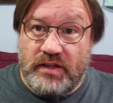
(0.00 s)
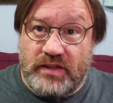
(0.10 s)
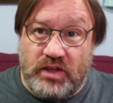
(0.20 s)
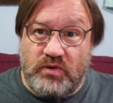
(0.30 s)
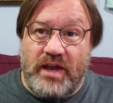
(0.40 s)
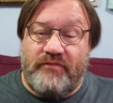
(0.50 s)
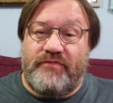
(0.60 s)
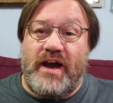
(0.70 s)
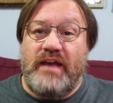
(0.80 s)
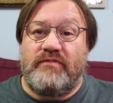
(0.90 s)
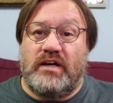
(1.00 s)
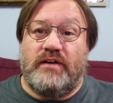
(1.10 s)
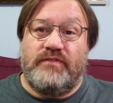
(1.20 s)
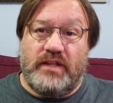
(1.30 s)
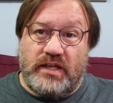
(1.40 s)
you have 5
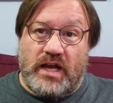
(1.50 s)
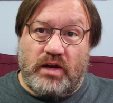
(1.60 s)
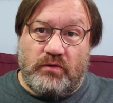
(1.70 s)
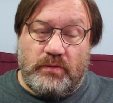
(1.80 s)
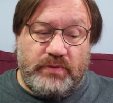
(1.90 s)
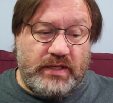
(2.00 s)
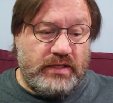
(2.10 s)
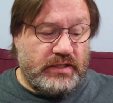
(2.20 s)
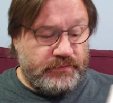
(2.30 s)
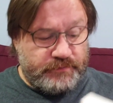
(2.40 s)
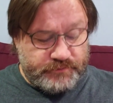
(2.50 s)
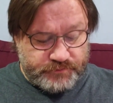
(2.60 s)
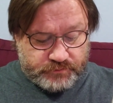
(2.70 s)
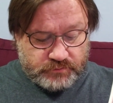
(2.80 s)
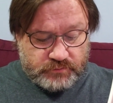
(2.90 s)
of that are repeated.
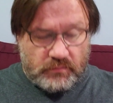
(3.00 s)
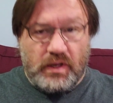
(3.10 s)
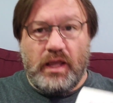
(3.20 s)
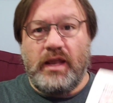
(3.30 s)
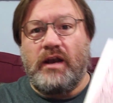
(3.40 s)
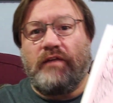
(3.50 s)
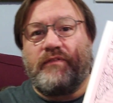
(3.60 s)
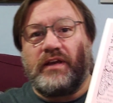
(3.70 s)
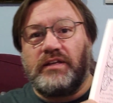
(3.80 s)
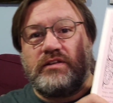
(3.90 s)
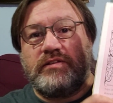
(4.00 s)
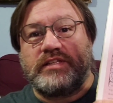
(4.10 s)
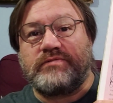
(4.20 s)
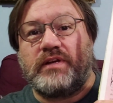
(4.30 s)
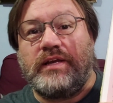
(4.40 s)
I don't know if I can do
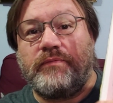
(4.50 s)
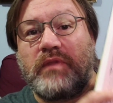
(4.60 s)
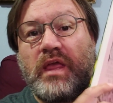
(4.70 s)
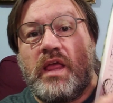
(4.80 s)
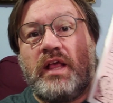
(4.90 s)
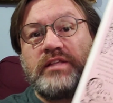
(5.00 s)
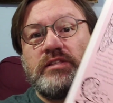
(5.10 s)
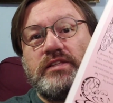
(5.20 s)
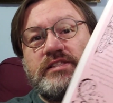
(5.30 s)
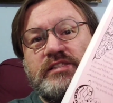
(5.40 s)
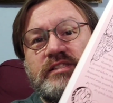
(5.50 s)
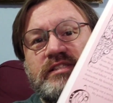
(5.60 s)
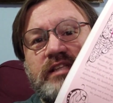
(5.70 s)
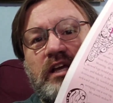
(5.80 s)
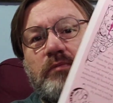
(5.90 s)
this right. So this is the
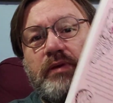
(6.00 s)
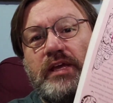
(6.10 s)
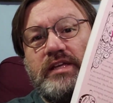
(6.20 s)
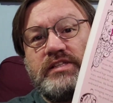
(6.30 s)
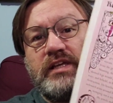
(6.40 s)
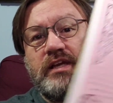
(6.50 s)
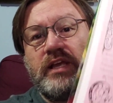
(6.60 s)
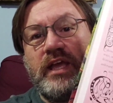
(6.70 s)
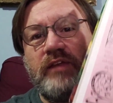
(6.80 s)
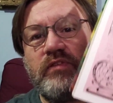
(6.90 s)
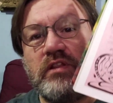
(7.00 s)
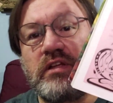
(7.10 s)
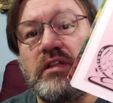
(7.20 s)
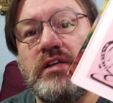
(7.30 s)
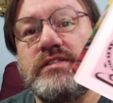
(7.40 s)
snail page, and if you
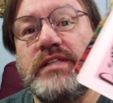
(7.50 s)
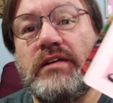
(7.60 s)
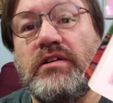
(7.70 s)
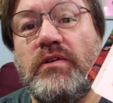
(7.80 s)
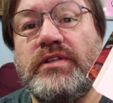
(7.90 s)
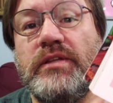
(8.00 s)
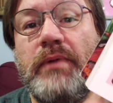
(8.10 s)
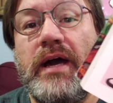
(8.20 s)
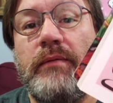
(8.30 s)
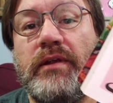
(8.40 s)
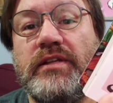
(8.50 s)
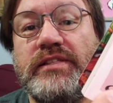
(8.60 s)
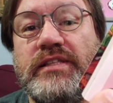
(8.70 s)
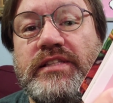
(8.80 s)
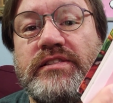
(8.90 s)
look closely, I'll go into the bottom here, you
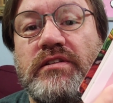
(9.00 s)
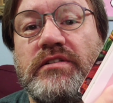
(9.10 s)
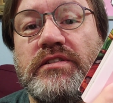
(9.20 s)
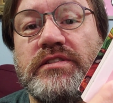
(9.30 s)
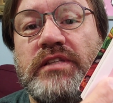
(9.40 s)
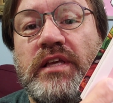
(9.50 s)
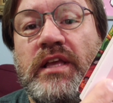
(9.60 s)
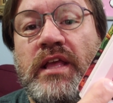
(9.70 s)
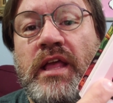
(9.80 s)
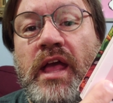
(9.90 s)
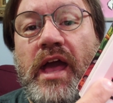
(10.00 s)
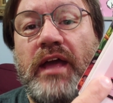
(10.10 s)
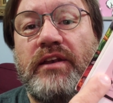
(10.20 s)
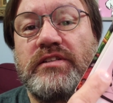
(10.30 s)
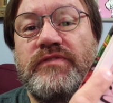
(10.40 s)
see these circles,
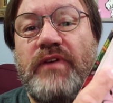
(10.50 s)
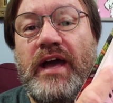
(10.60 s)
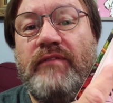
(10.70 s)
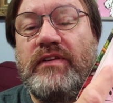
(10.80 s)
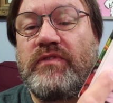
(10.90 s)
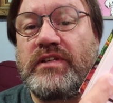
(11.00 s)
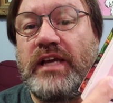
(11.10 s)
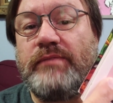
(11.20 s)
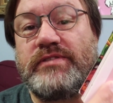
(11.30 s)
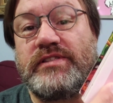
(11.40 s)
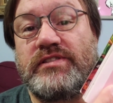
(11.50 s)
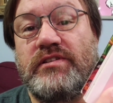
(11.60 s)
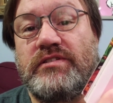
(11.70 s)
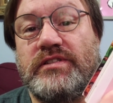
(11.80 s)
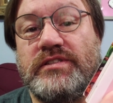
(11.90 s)
and there's 5 different types of
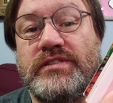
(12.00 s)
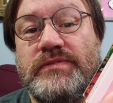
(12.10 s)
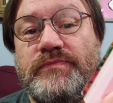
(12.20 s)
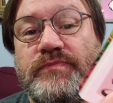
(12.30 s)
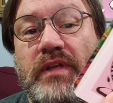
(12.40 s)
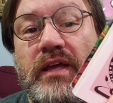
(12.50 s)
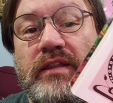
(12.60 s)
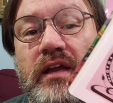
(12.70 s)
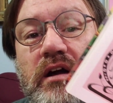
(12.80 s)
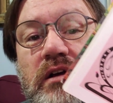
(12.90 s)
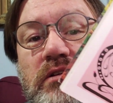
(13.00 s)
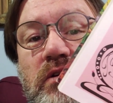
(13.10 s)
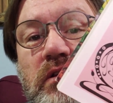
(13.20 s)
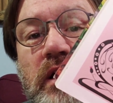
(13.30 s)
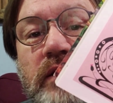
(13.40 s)
circles, and they all go
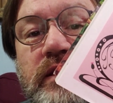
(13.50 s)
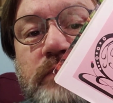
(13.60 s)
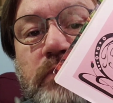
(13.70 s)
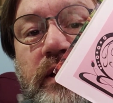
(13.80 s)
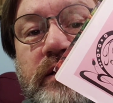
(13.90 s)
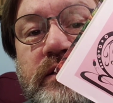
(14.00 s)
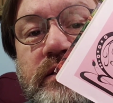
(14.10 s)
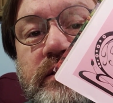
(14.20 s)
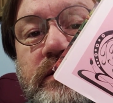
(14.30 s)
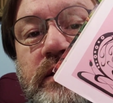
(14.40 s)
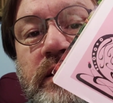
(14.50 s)
along these branches,